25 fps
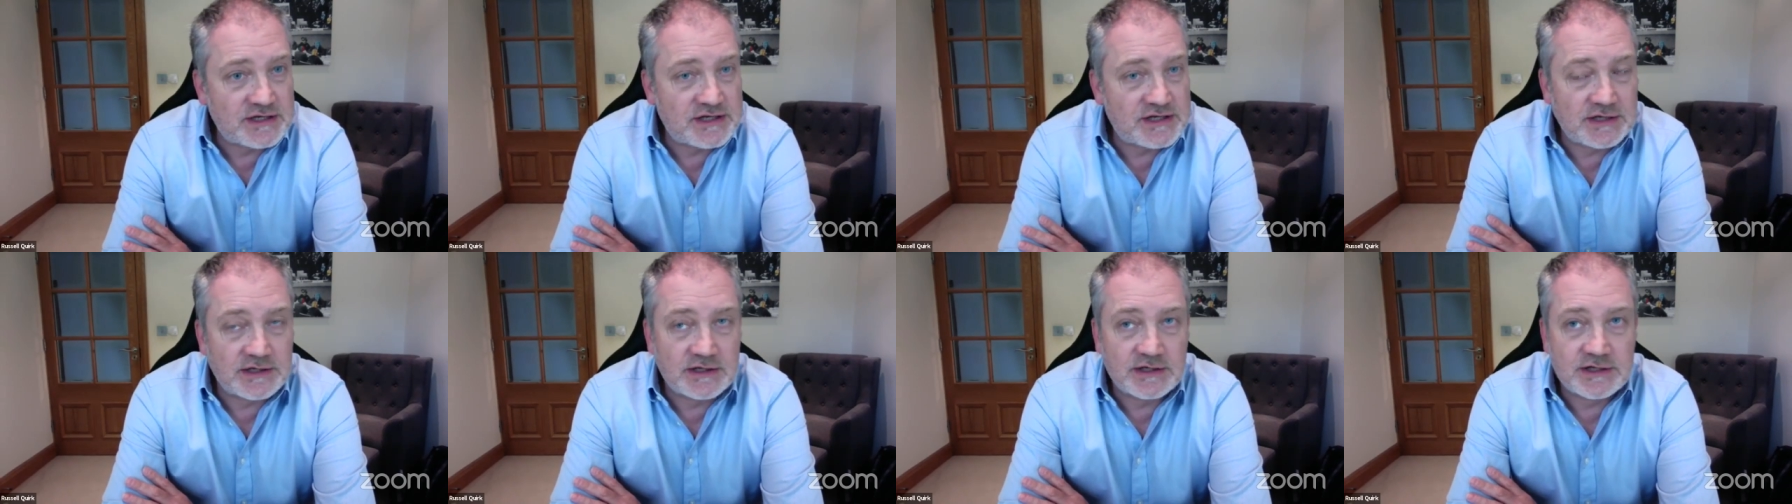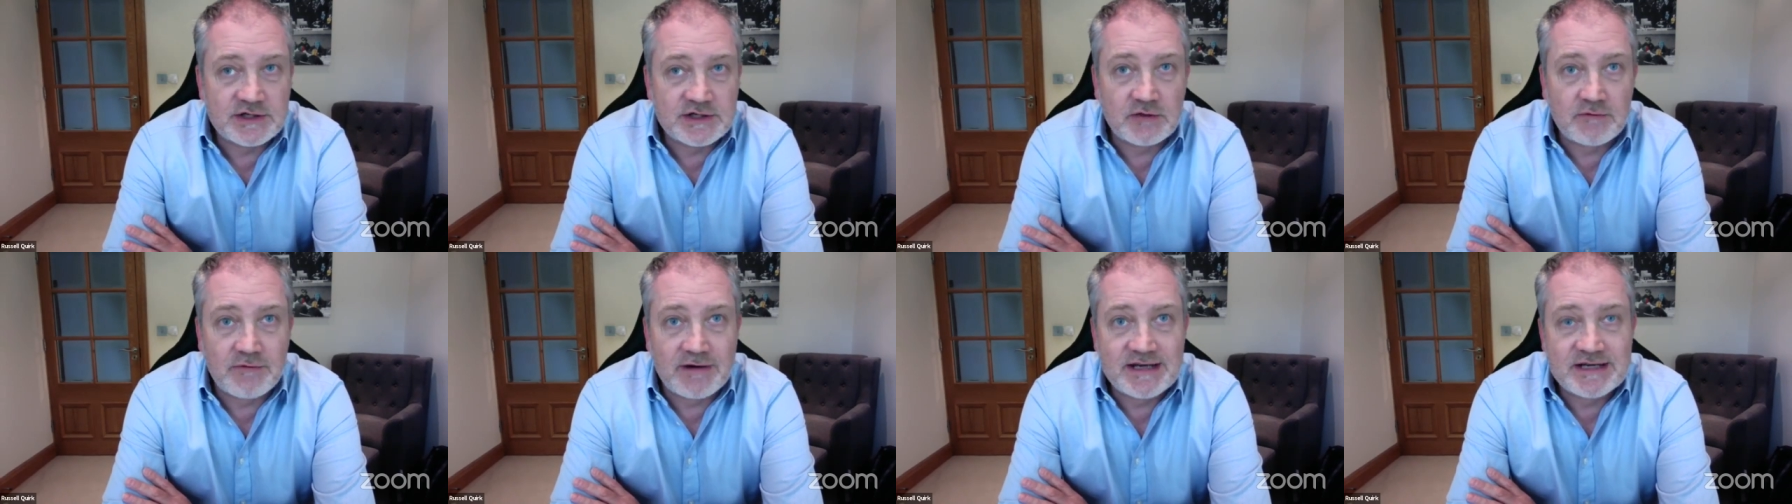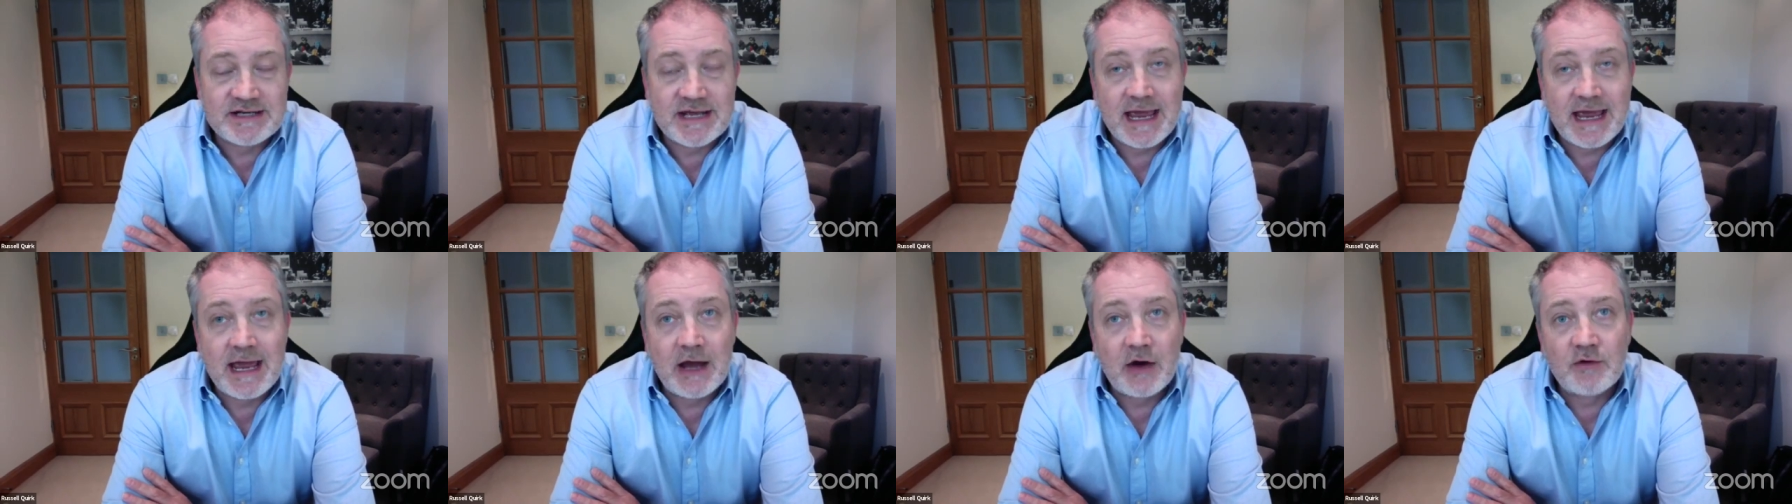to rent
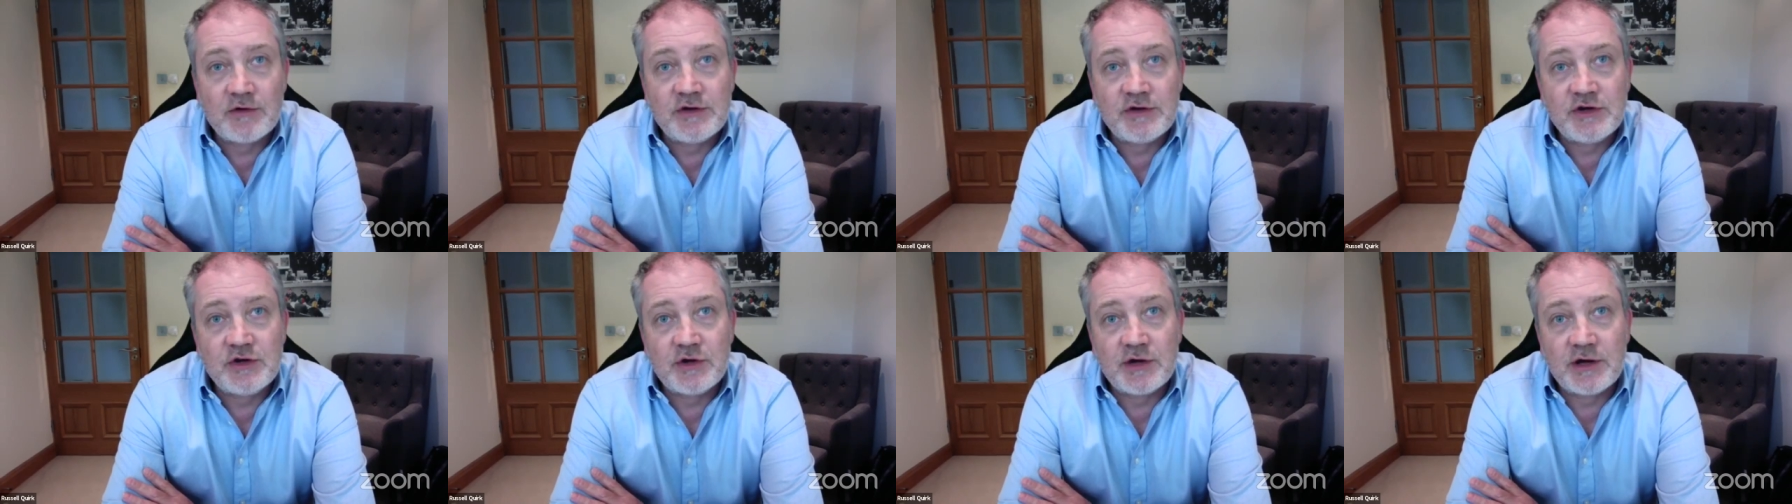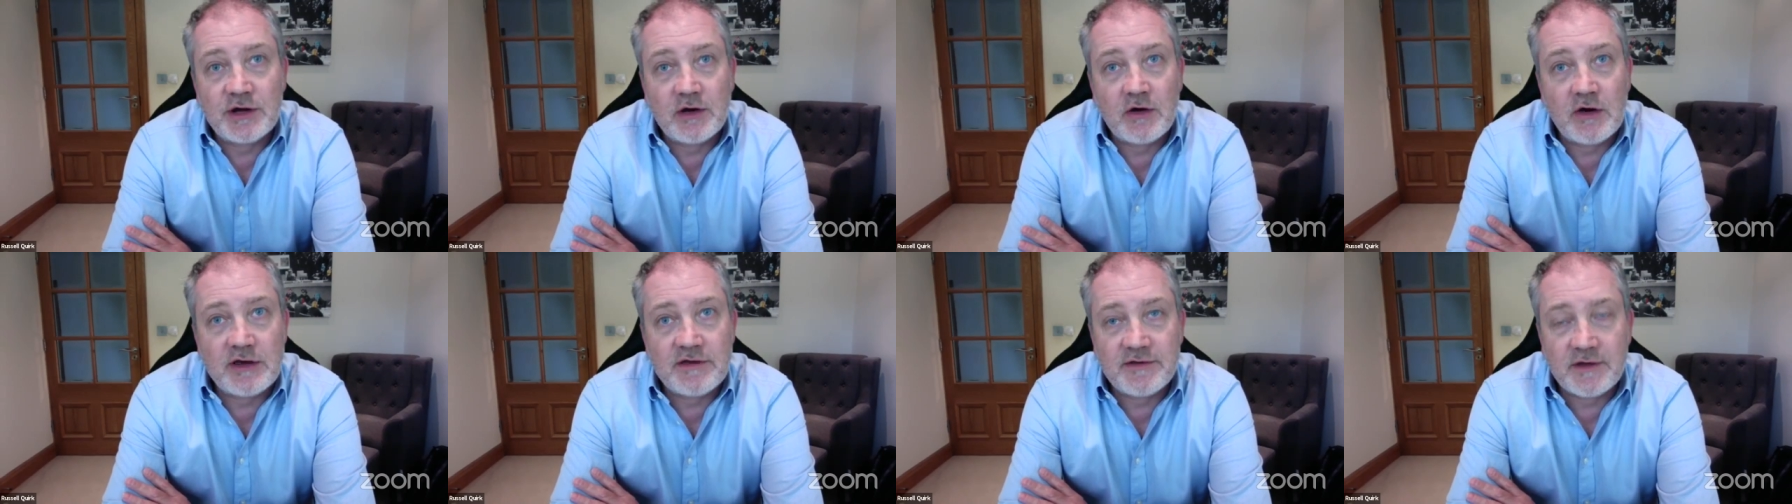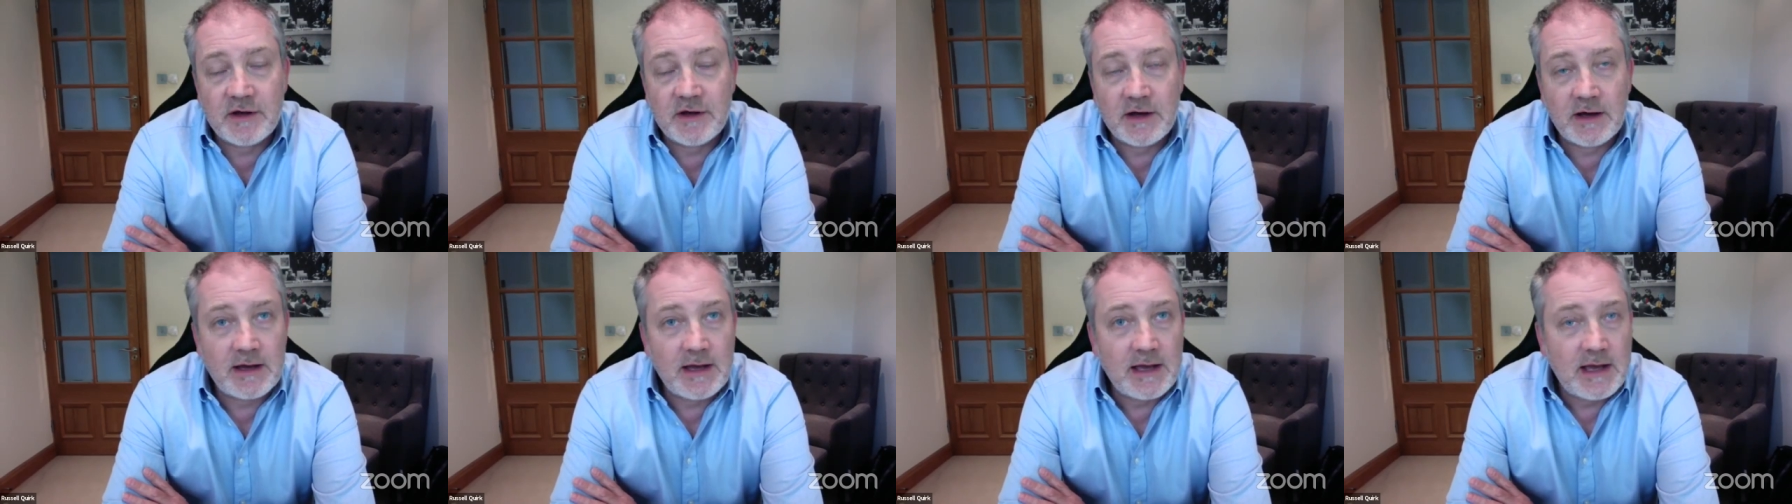it out. You can
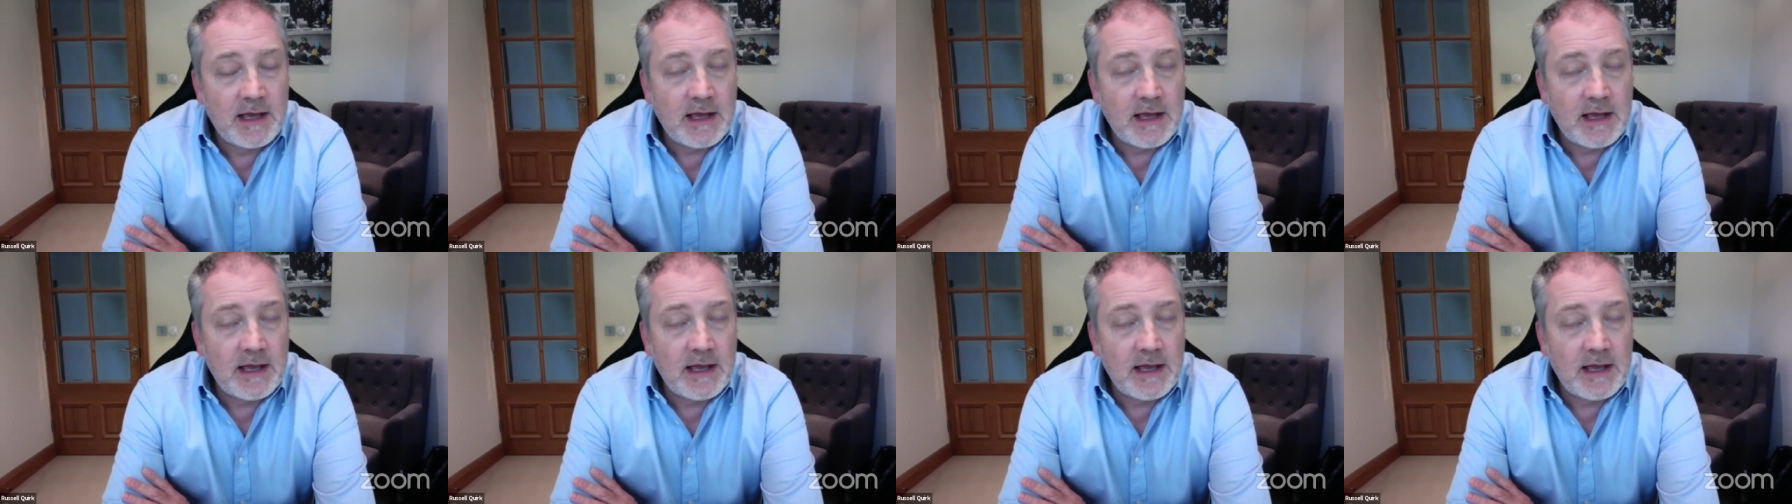either